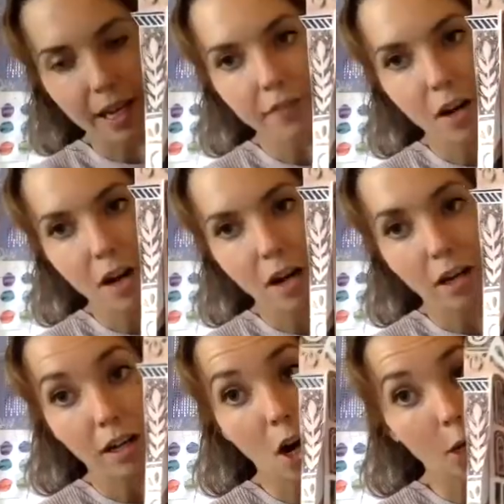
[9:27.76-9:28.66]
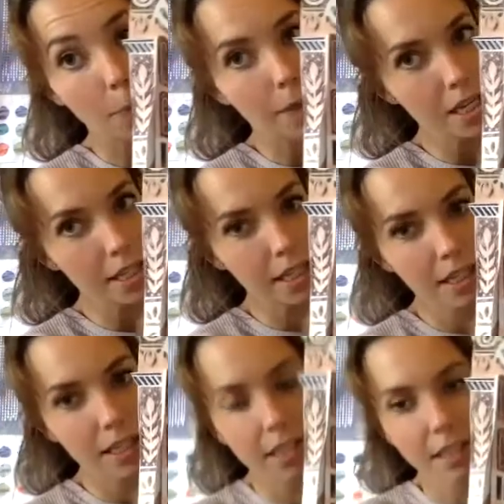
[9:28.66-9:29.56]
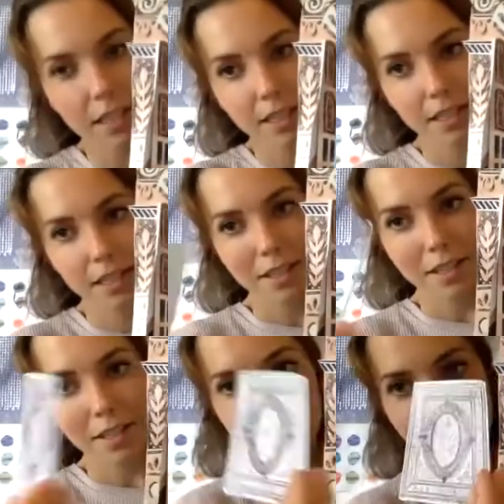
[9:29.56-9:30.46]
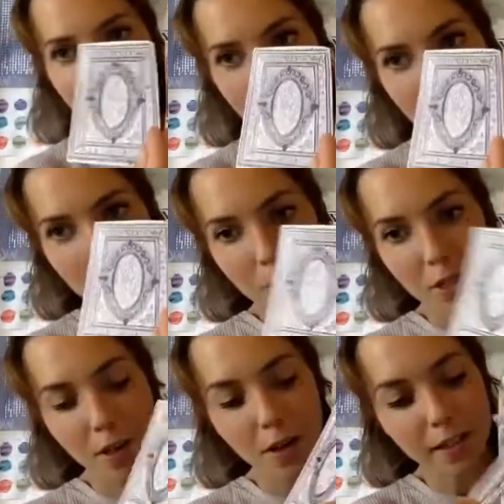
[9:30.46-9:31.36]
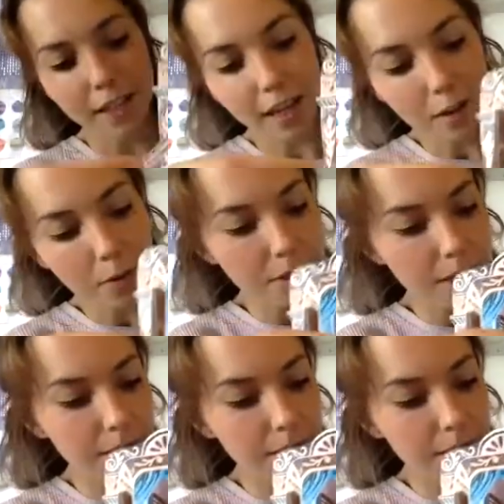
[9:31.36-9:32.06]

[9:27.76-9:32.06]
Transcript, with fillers: our carpet for our spooky haunted house,